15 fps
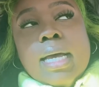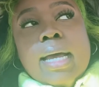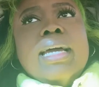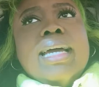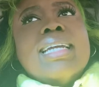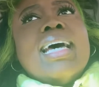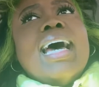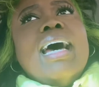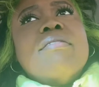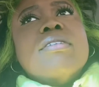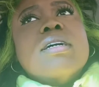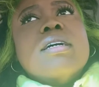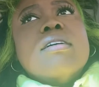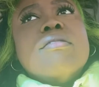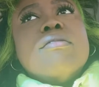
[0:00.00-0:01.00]
And I have
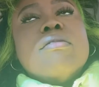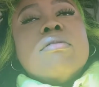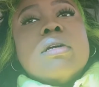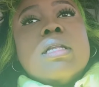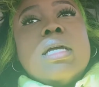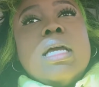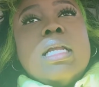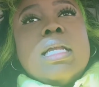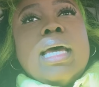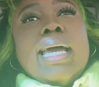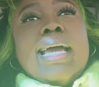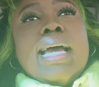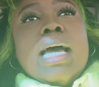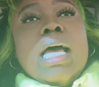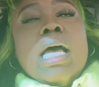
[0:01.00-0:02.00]
a really
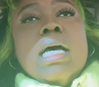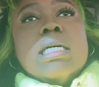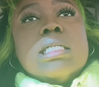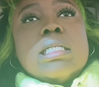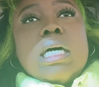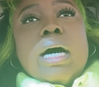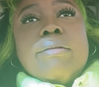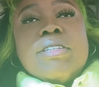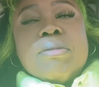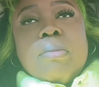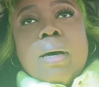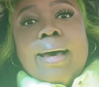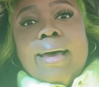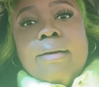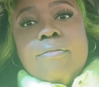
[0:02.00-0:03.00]
like soft
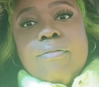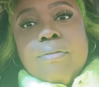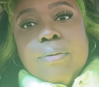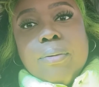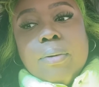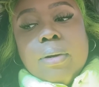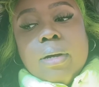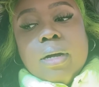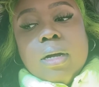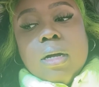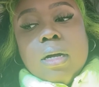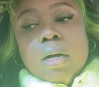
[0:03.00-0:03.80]
spot for